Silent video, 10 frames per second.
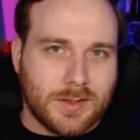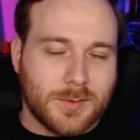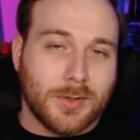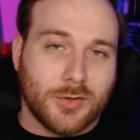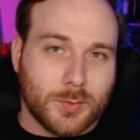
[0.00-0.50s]
this
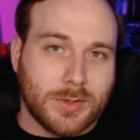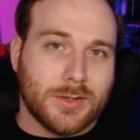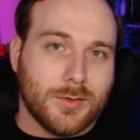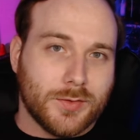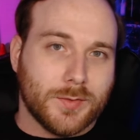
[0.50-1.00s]
spell is really
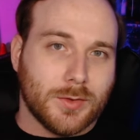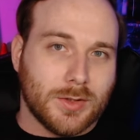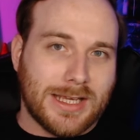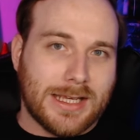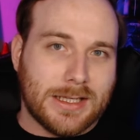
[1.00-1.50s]

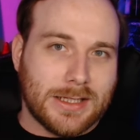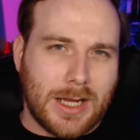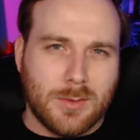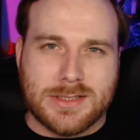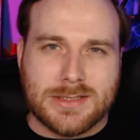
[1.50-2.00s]
useful, and
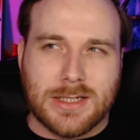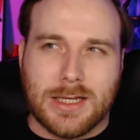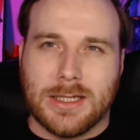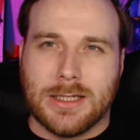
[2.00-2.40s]
I would say